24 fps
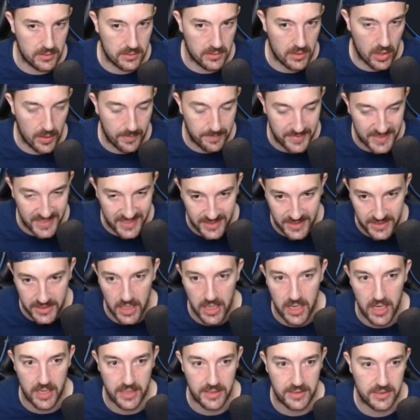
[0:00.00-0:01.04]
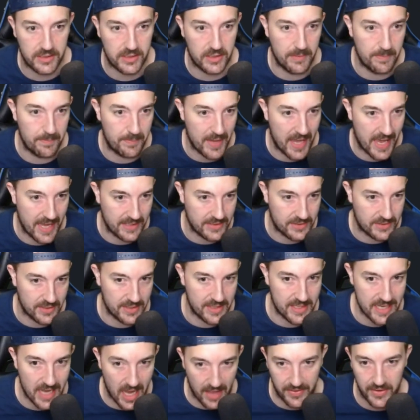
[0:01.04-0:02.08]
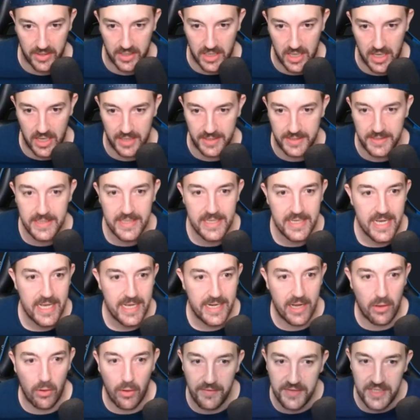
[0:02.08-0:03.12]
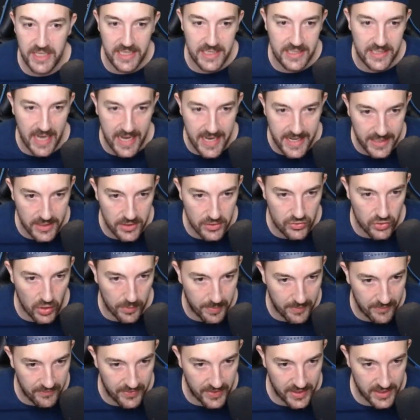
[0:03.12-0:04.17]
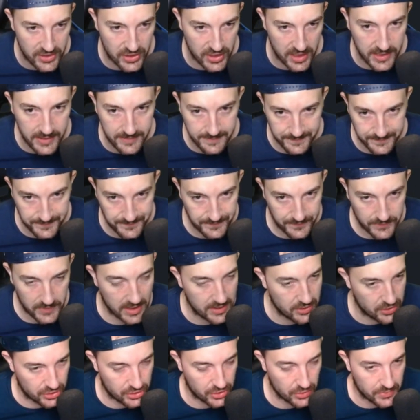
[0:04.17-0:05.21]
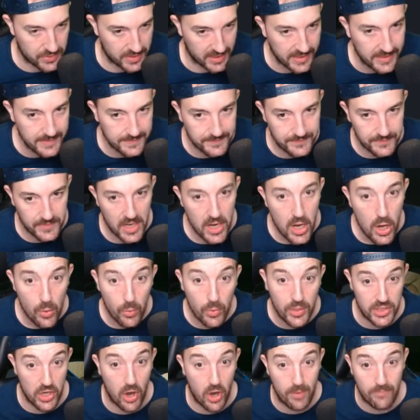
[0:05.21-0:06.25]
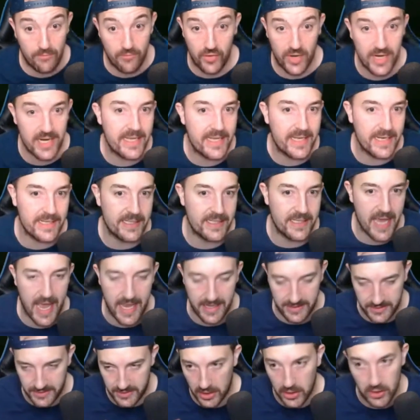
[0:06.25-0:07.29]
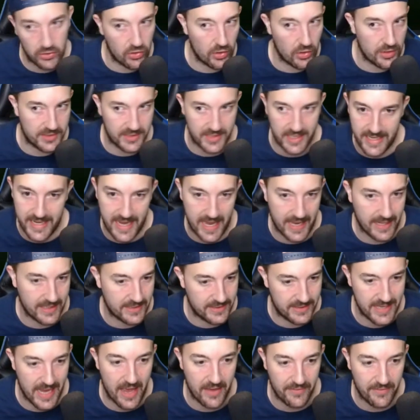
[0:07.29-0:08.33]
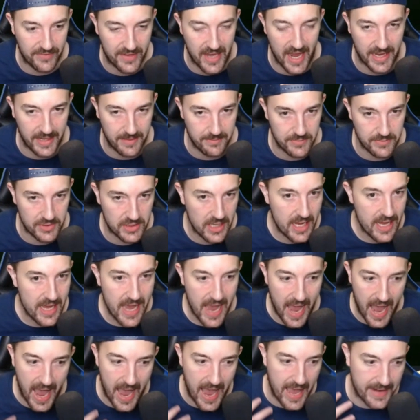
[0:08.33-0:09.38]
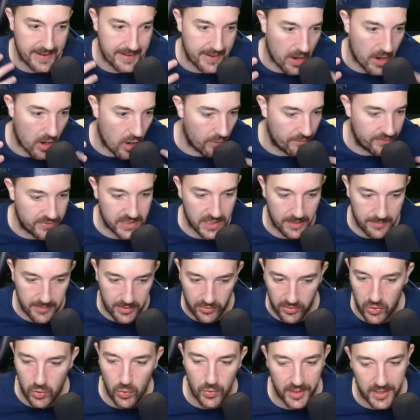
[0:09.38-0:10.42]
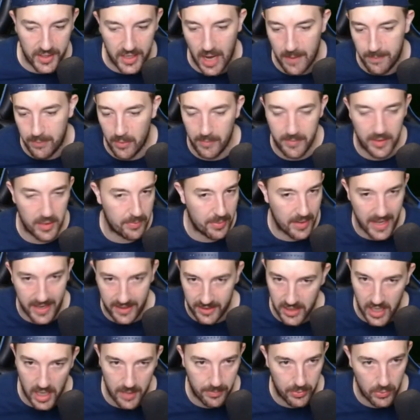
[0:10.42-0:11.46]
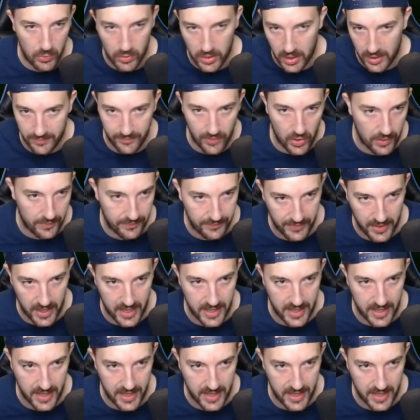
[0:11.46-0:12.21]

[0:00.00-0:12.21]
absurd compared to the other card. Now, obviously, he's taken a drop in finishing and shooting, which I'm really going to test across the next set of games. And obviously, I'm going to record a couple. I'm going to play a couple kind of off